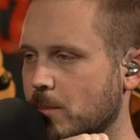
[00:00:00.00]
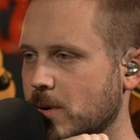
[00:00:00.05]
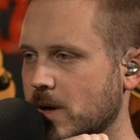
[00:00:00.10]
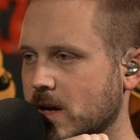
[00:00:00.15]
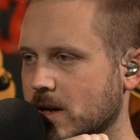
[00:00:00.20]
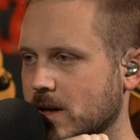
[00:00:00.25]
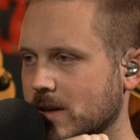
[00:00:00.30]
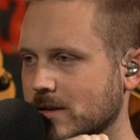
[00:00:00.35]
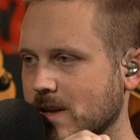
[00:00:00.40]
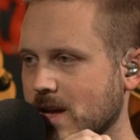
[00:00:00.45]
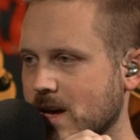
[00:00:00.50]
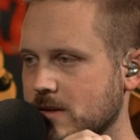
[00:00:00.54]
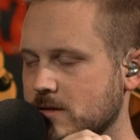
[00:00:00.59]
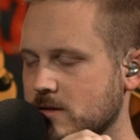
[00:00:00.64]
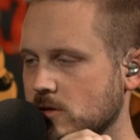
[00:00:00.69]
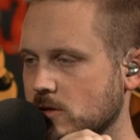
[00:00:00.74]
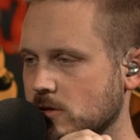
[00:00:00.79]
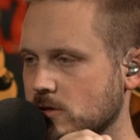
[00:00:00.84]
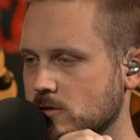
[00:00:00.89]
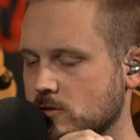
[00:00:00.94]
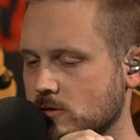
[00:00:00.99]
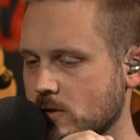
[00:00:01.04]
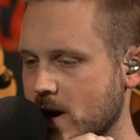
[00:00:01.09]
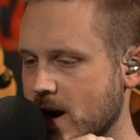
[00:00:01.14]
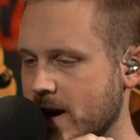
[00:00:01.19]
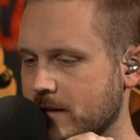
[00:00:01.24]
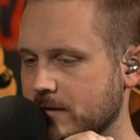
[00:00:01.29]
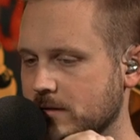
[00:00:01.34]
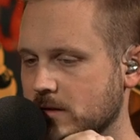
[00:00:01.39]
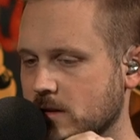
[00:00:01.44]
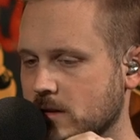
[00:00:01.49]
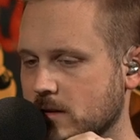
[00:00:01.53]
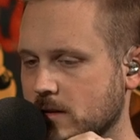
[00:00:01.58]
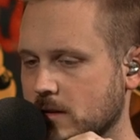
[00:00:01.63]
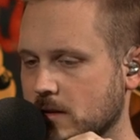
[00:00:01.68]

pick in last year's draft.